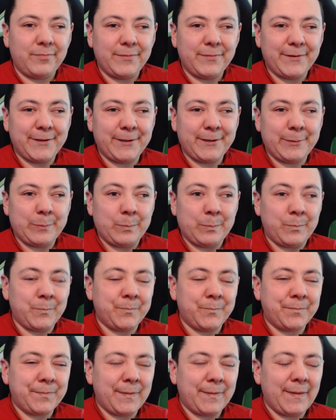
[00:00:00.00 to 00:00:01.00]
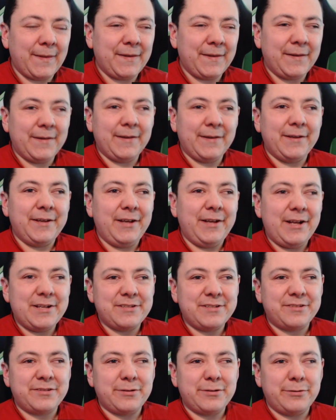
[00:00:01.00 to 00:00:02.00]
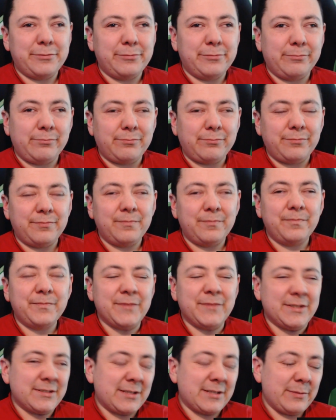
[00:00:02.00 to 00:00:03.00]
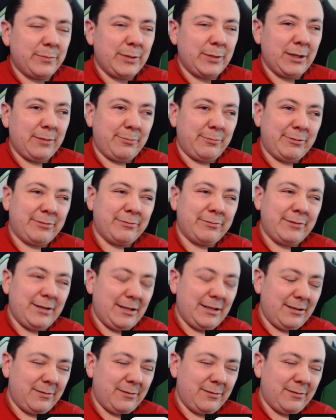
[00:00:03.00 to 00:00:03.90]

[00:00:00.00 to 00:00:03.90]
And so this can be between